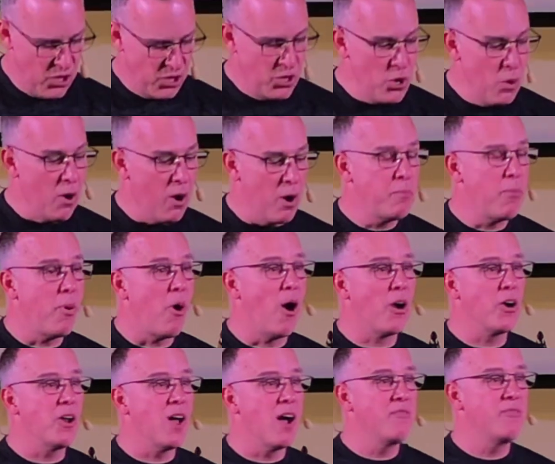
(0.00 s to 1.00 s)
you are
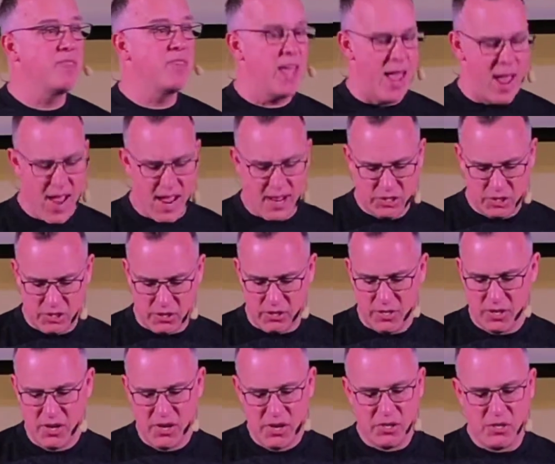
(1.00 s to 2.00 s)
part of the
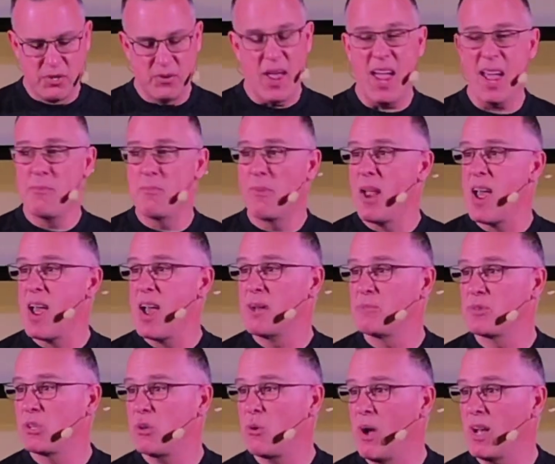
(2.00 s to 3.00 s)
answer to
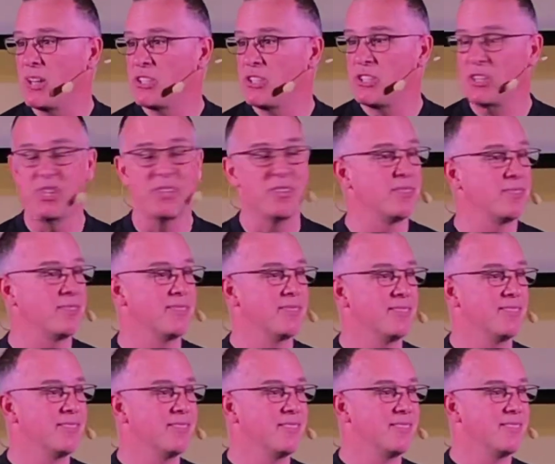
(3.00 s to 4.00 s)
Abraham's question.
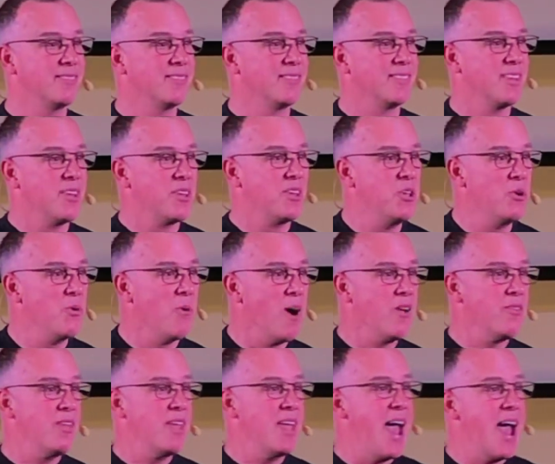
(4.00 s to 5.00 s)
You
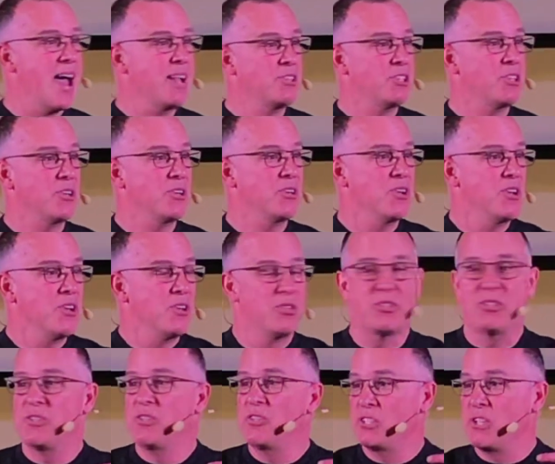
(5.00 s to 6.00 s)
are the answer
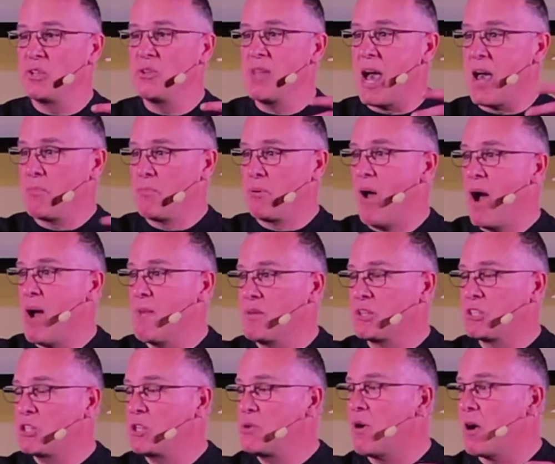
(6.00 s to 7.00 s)
to that
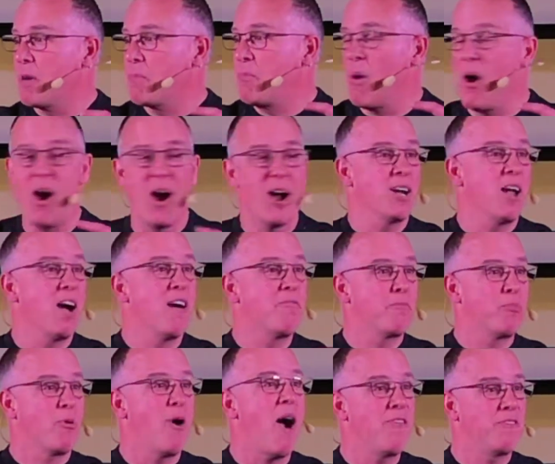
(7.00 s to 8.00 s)
promise. You are part
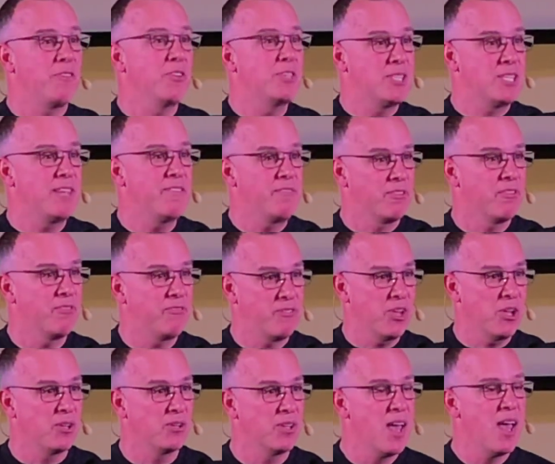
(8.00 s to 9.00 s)
of prophecy
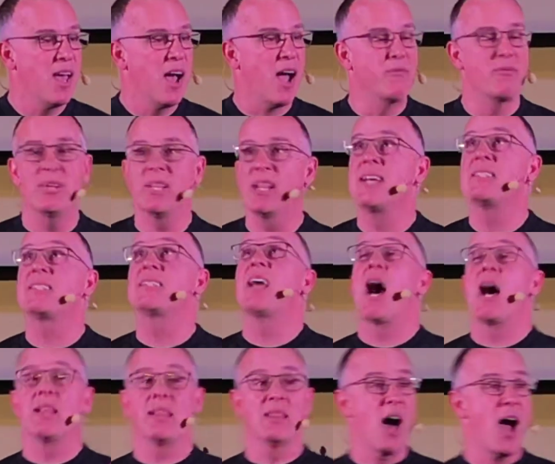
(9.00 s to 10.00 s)
fulfilled. I realized
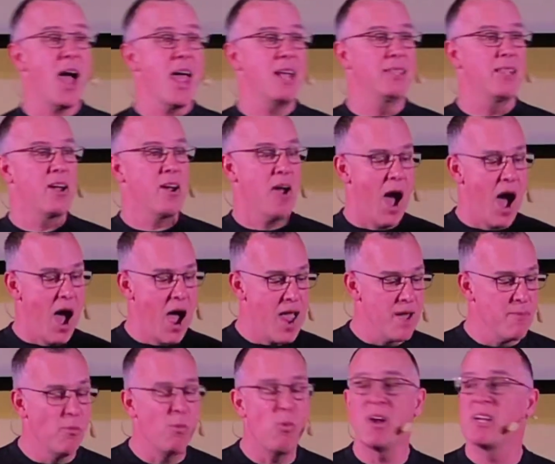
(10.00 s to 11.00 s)
lying there, I
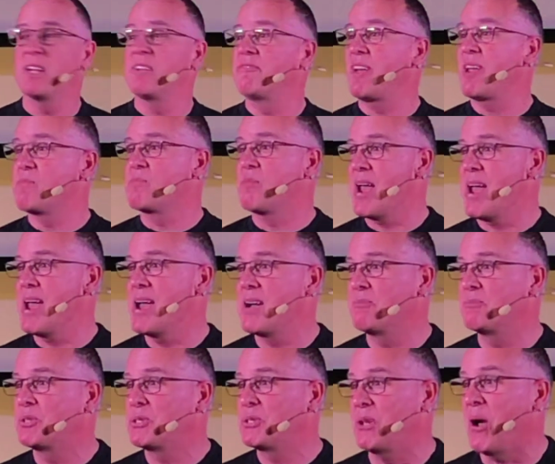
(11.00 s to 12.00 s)
am one of
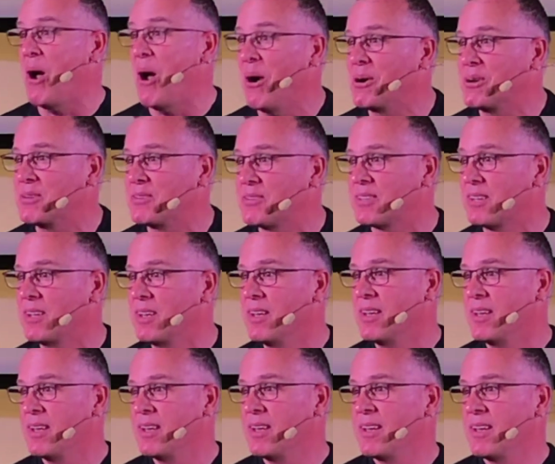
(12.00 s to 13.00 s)
Abraham's stars.
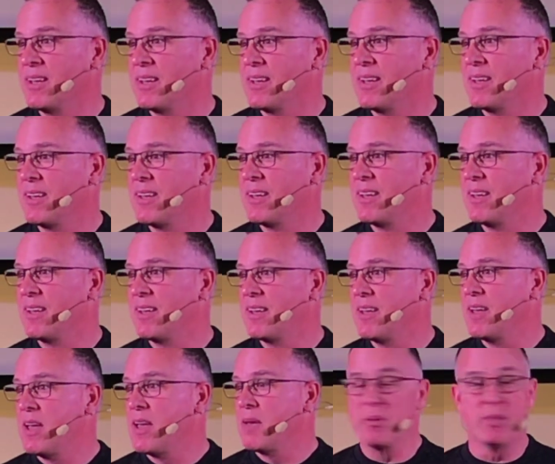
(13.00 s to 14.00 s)

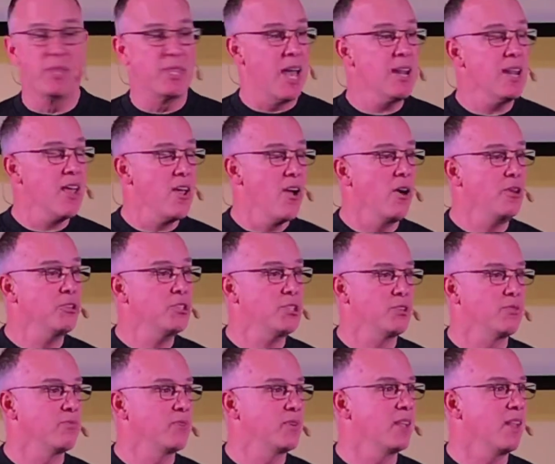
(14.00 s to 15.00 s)
But then I
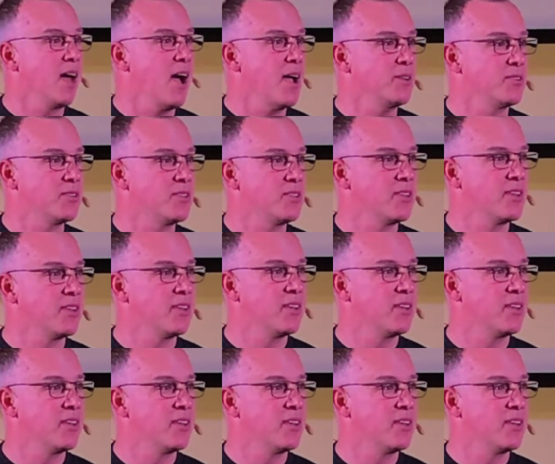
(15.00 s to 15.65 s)
also realized,